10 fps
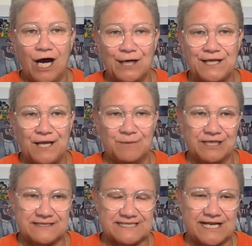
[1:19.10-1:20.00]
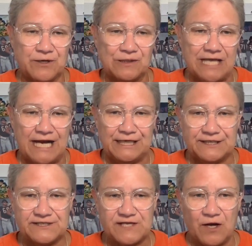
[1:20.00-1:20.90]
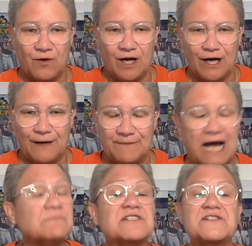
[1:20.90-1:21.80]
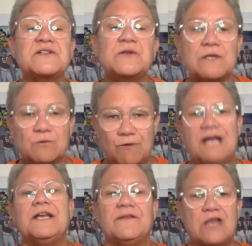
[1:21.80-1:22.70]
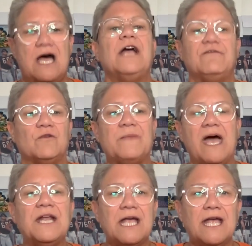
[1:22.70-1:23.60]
game against Carolina. So I'm still riding the high from that.